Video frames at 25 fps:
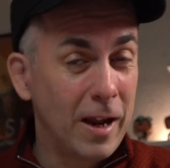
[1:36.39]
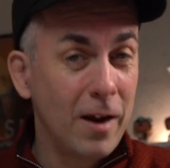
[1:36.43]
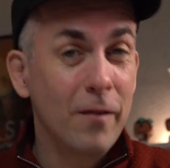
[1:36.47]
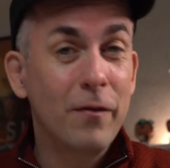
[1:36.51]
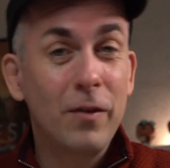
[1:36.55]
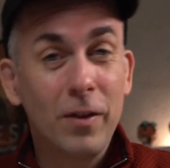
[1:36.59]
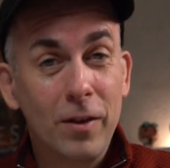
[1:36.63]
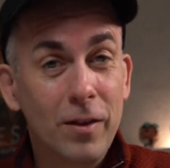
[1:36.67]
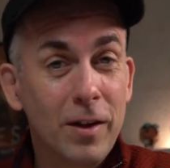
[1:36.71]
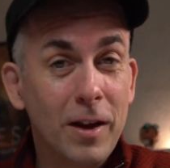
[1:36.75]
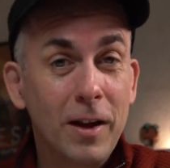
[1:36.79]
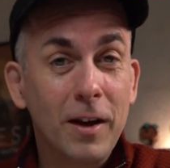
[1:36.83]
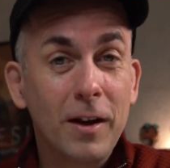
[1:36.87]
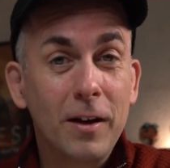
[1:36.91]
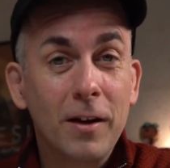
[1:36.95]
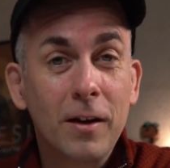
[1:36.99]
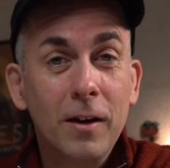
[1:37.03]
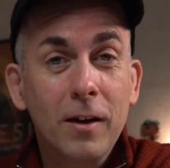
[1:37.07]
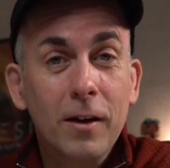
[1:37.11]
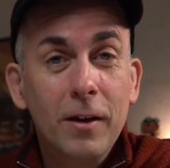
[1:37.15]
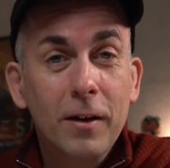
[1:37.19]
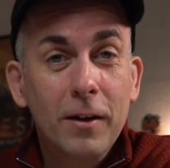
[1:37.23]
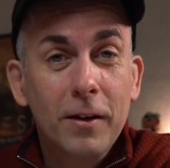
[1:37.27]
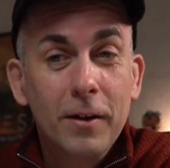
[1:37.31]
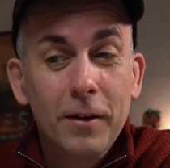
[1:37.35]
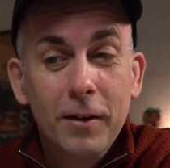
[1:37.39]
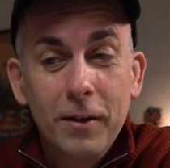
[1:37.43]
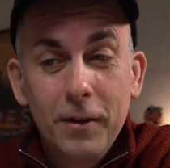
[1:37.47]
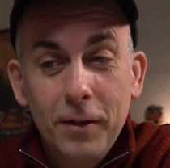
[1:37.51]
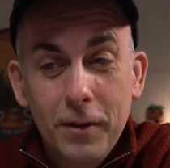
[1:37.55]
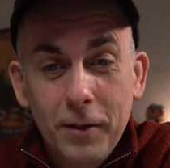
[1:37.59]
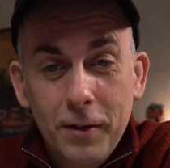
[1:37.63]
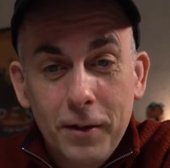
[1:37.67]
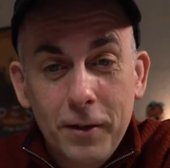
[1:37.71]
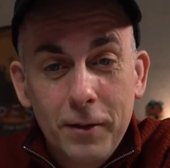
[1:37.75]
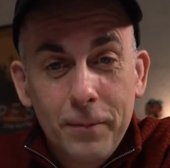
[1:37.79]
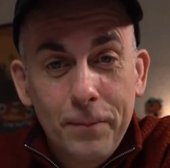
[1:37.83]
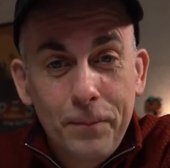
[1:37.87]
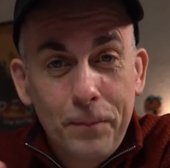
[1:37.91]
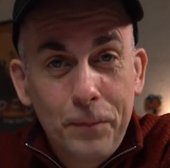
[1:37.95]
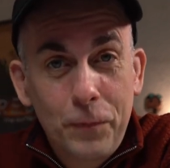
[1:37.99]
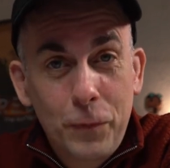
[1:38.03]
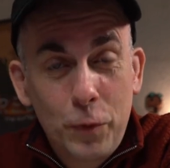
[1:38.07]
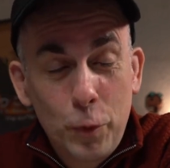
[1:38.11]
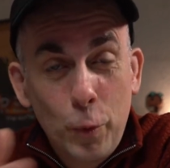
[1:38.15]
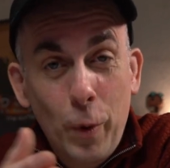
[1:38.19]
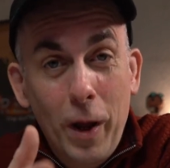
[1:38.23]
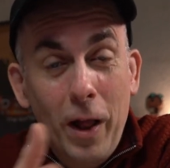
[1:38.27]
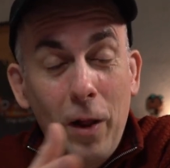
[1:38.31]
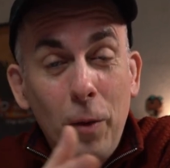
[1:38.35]
everything
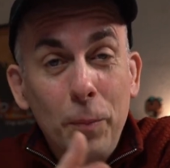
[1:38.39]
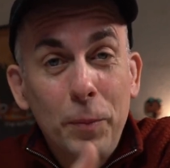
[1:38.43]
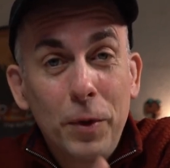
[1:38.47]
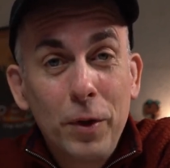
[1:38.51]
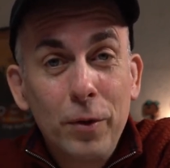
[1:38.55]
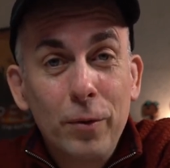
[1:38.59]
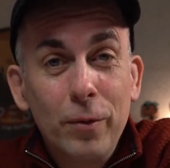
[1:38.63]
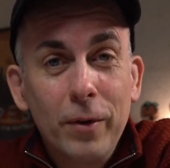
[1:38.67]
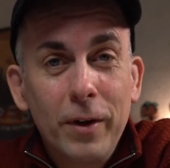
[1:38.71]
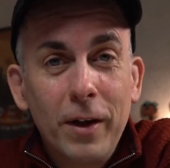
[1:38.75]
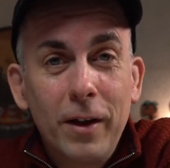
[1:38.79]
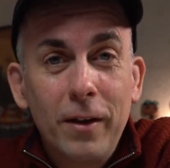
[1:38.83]
to help you.